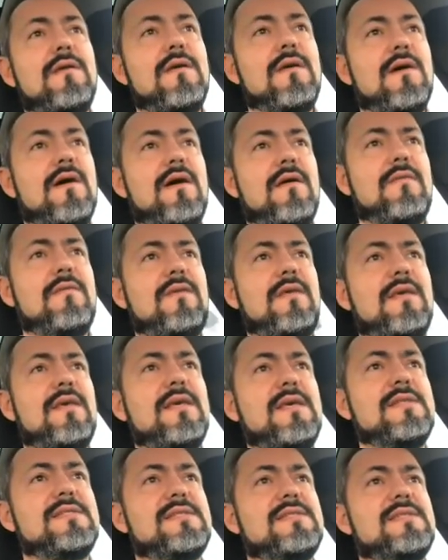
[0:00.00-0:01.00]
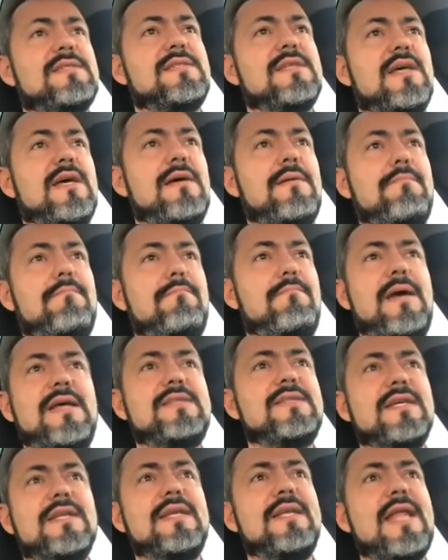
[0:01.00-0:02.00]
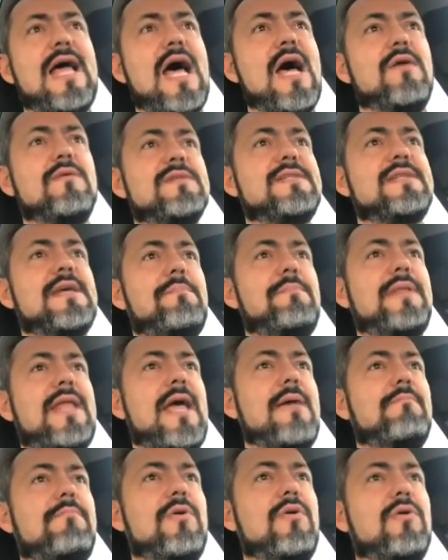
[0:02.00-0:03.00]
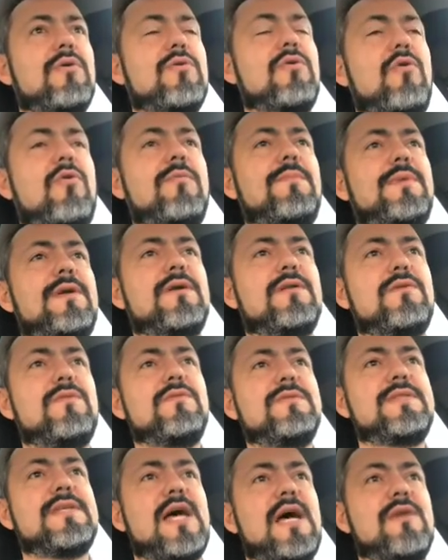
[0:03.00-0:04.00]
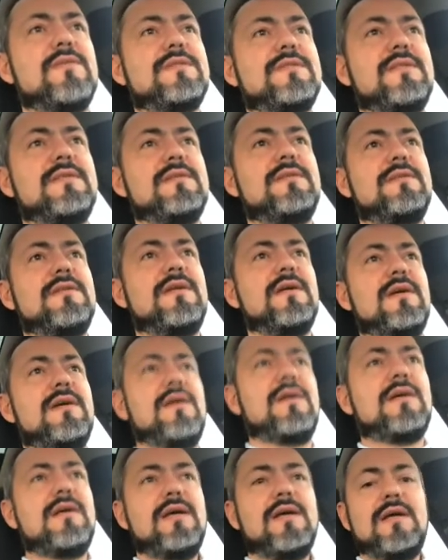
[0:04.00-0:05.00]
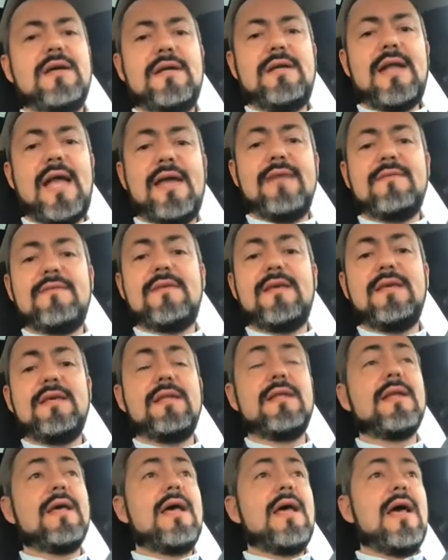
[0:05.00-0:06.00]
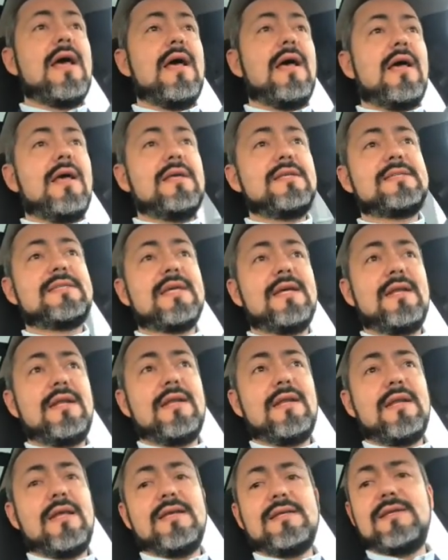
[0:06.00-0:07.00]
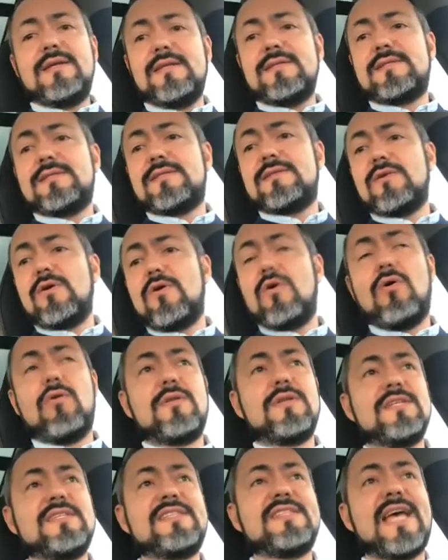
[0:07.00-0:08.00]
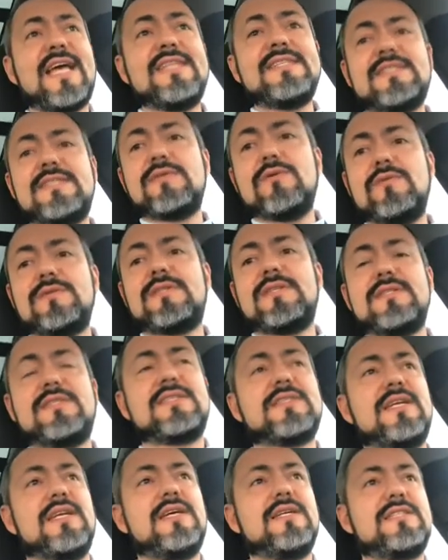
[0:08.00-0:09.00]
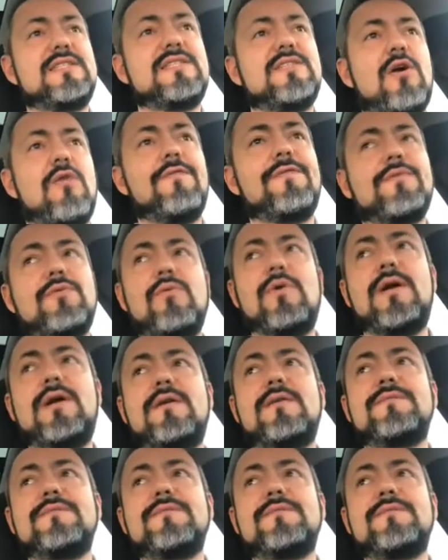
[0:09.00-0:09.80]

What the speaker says: I think it's basically now September, October 2019. It's a so-called Sensus. It's the software